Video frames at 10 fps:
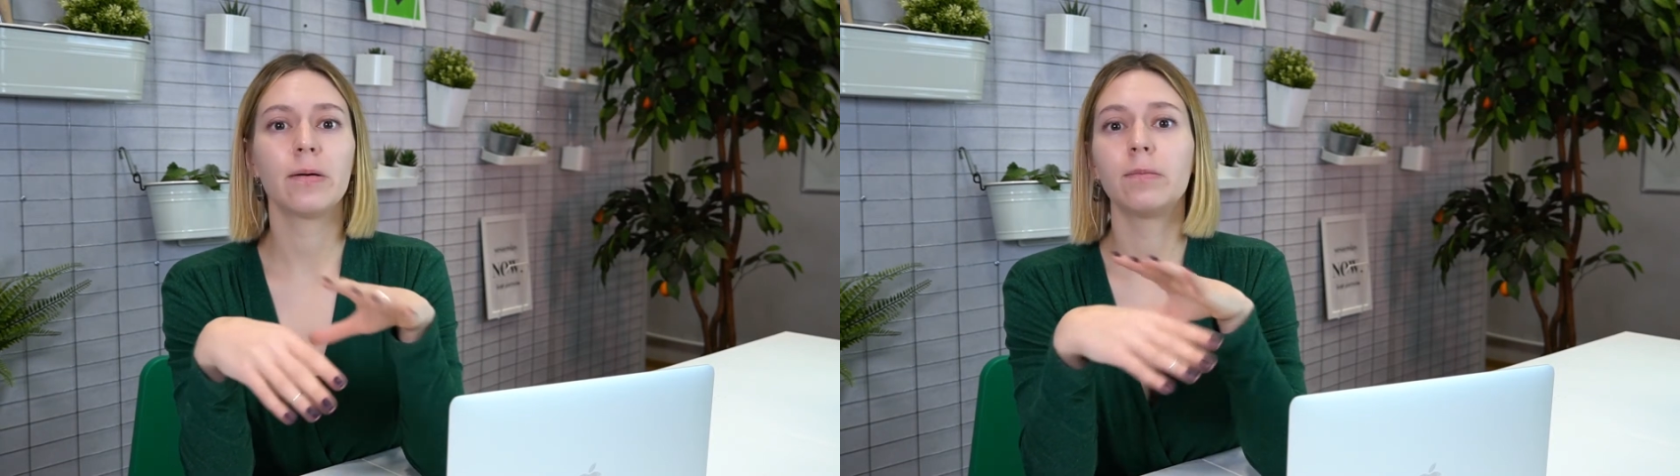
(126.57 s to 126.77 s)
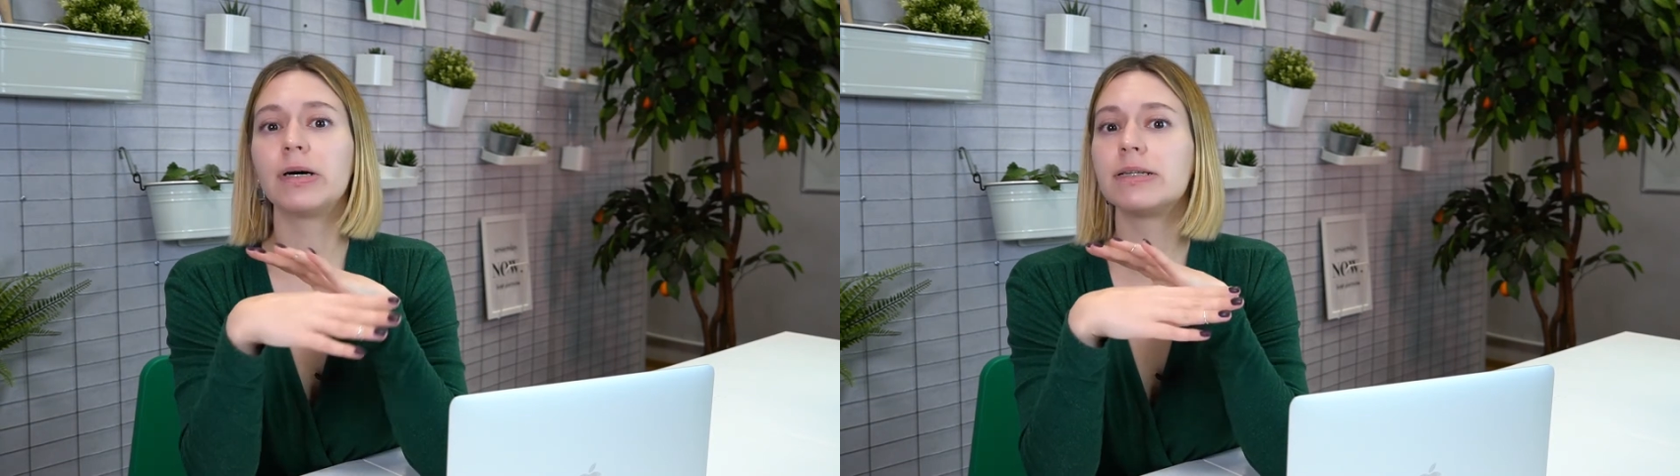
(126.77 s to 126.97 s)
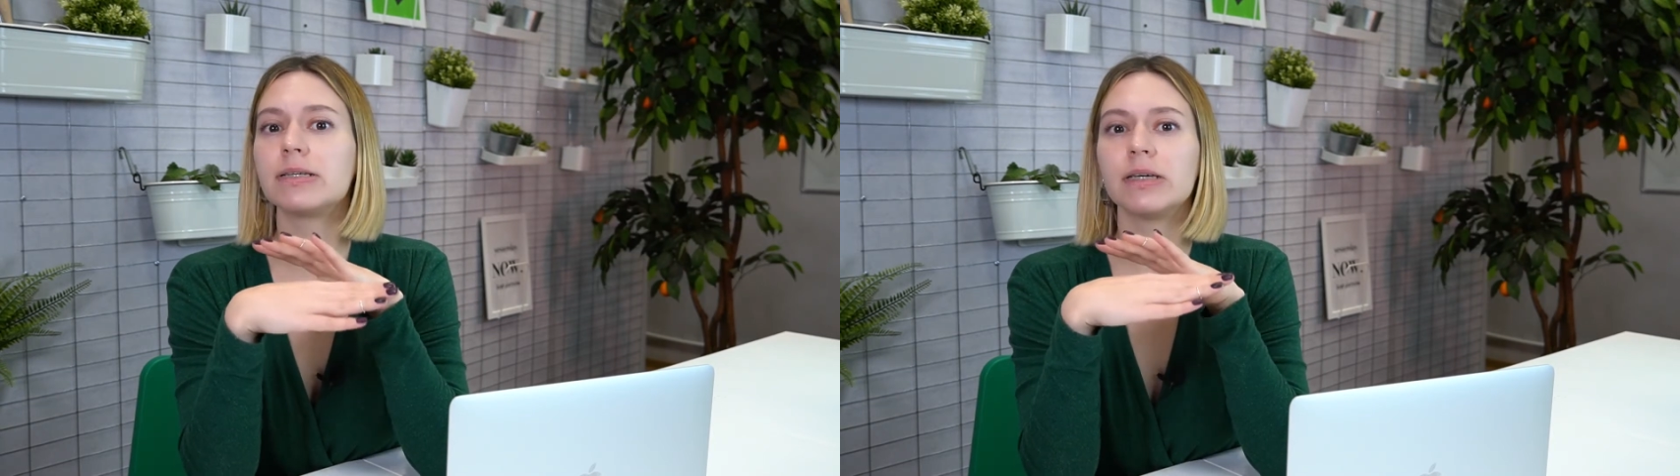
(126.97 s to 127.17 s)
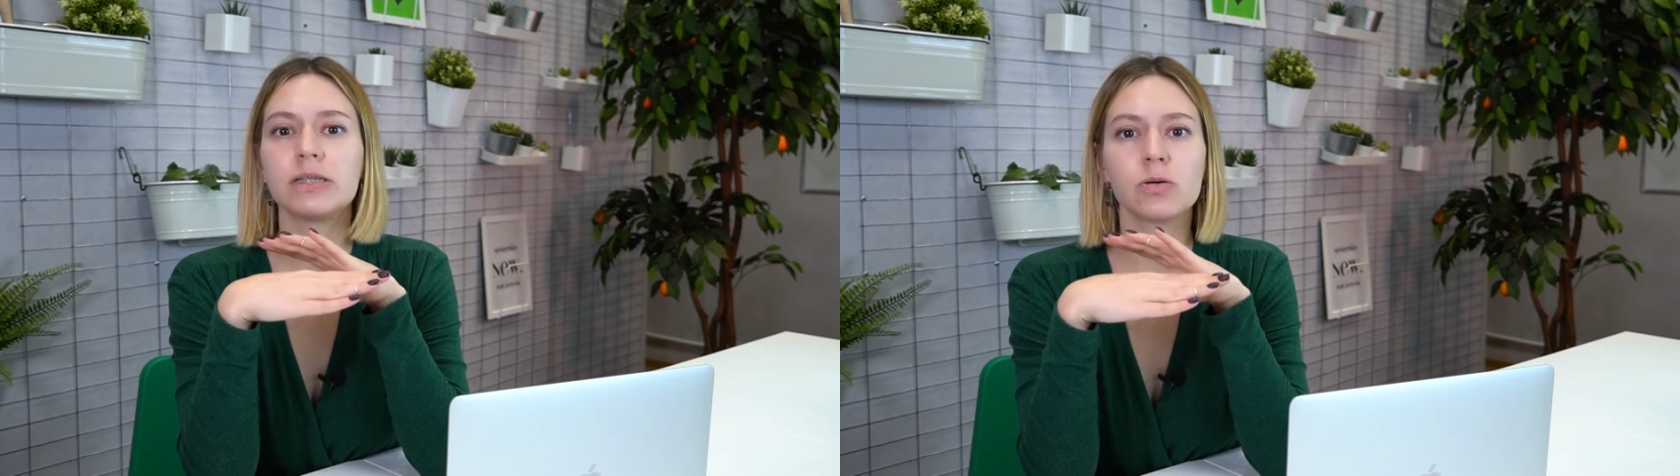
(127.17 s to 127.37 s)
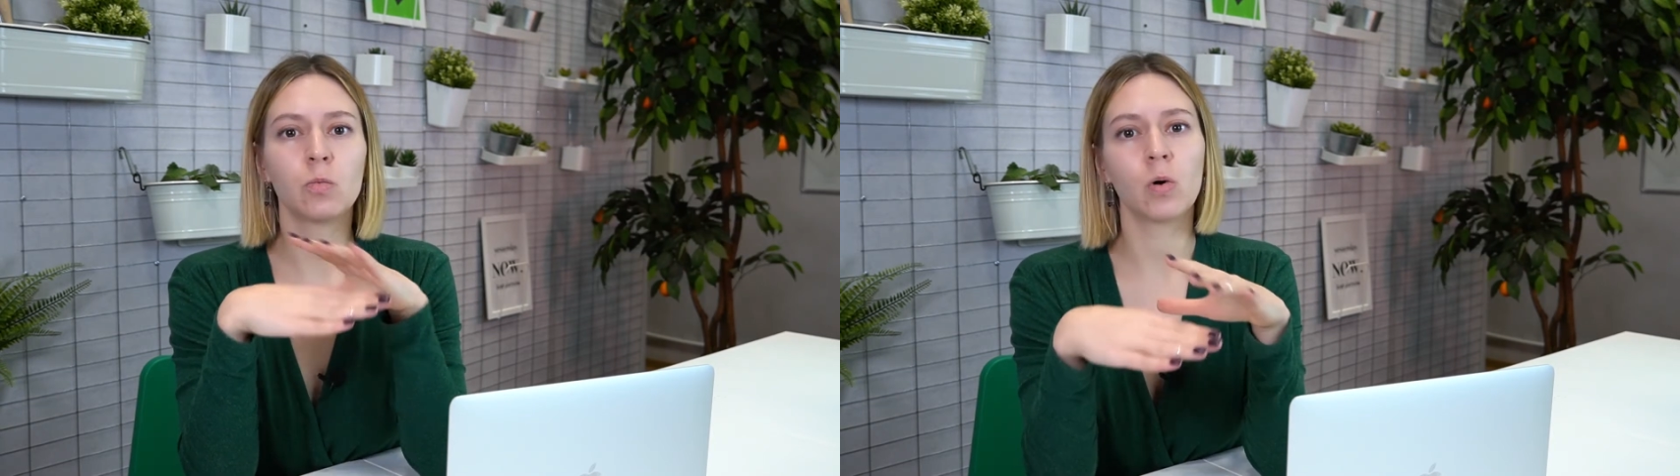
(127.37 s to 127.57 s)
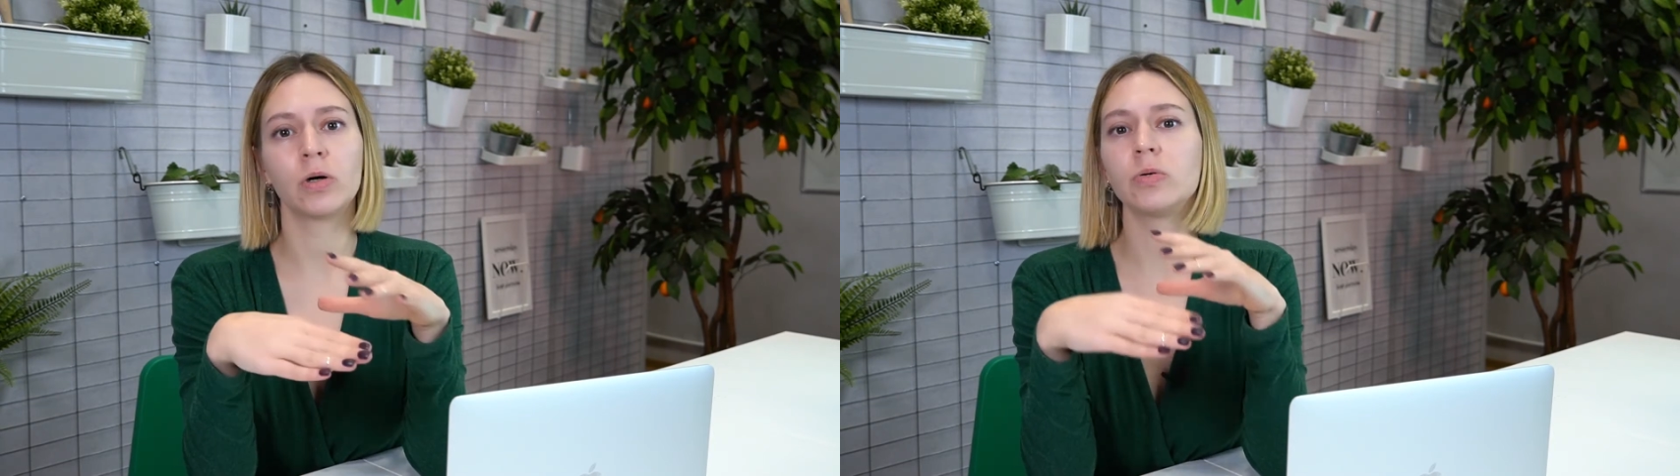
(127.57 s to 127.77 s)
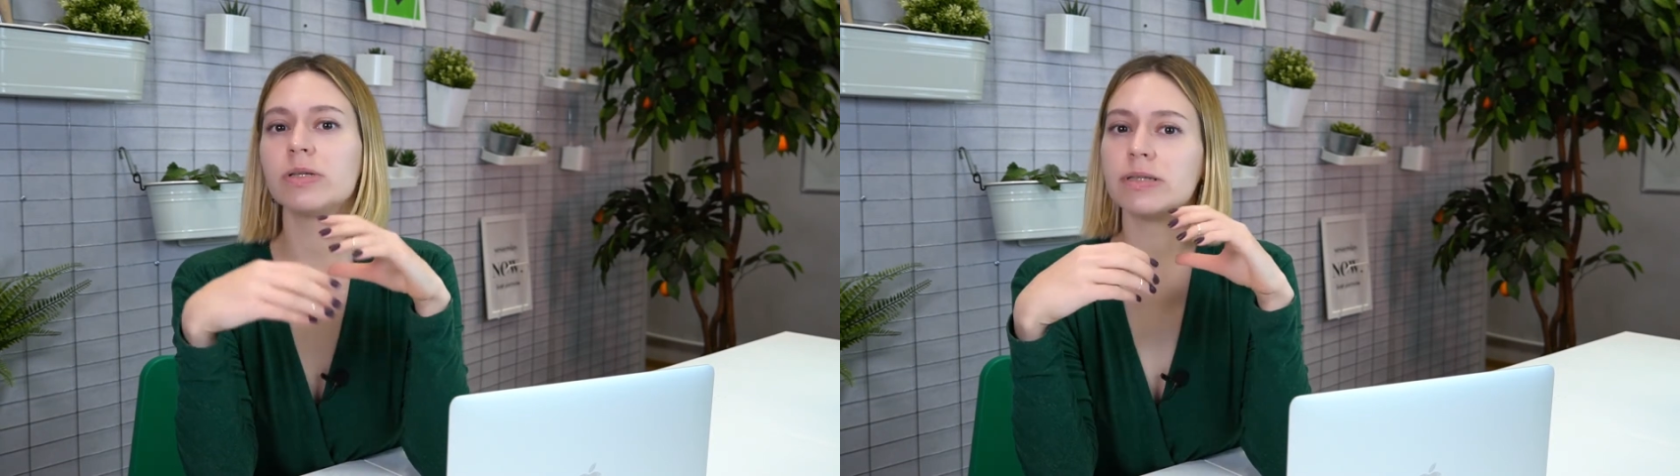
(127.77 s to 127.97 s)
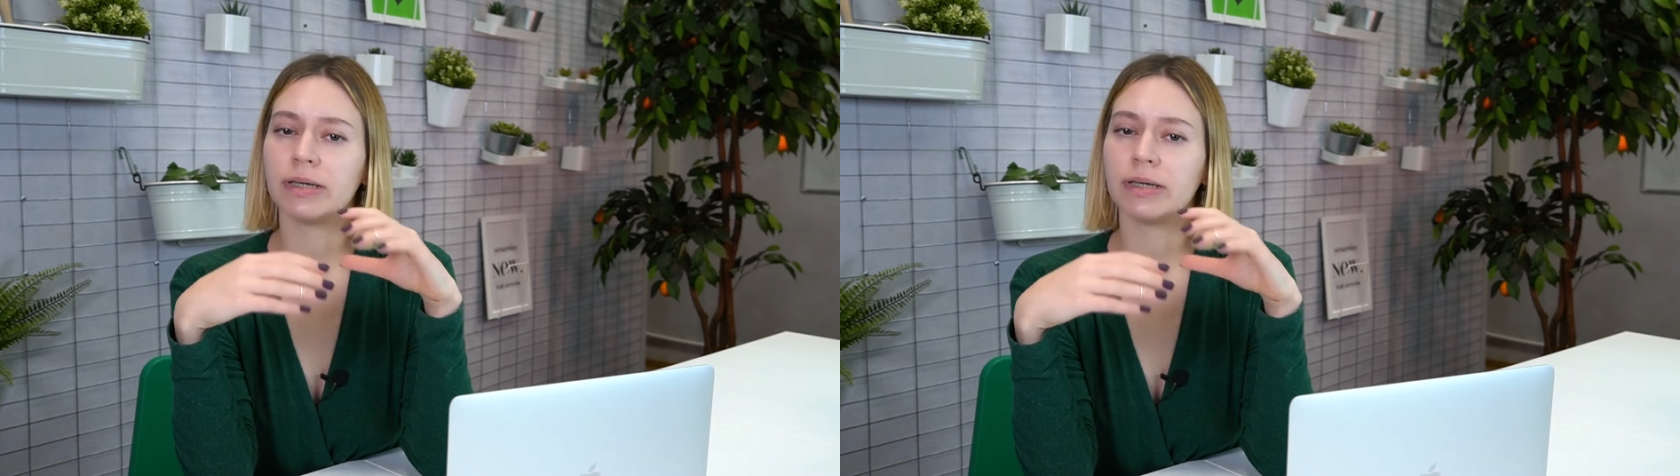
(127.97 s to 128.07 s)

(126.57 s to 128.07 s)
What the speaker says: but it won't